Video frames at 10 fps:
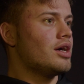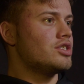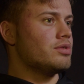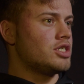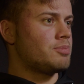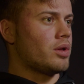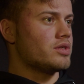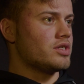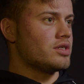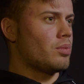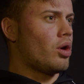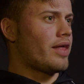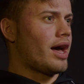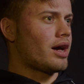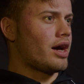to its sponsors, and what
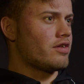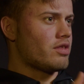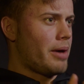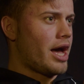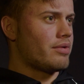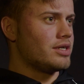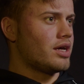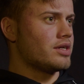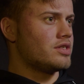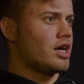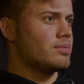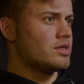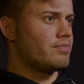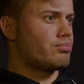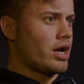that kind of the pairing does in terms
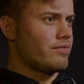of brand